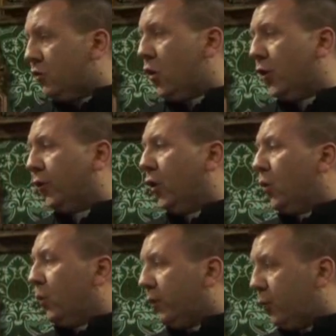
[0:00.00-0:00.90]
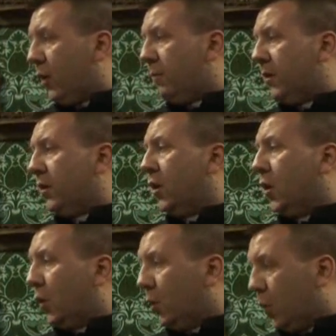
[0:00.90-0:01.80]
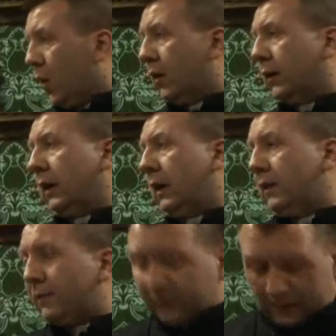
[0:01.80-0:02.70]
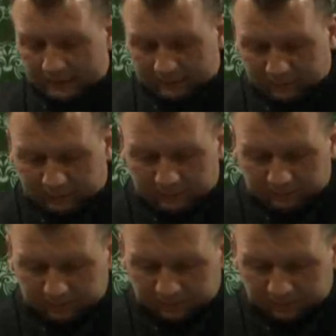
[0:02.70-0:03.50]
not with women who work in the flats.